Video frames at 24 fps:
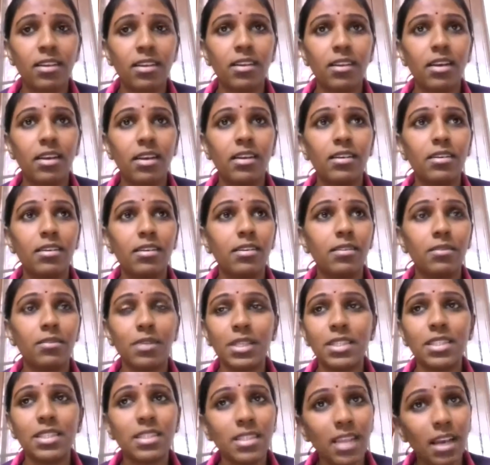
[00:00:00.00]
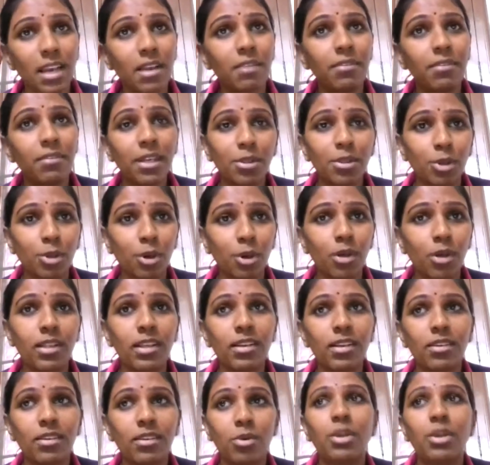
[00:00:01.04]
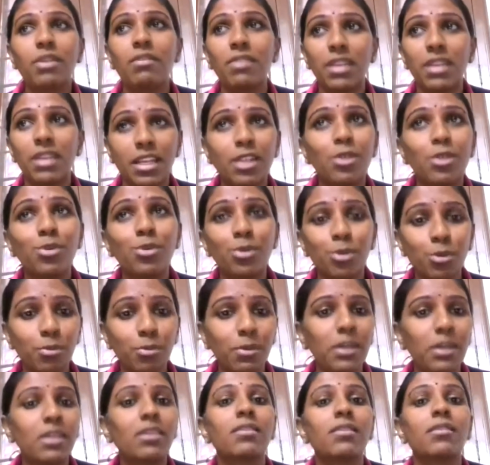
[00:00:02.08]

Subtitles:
And we are just having a thought that, okay, we need to do, but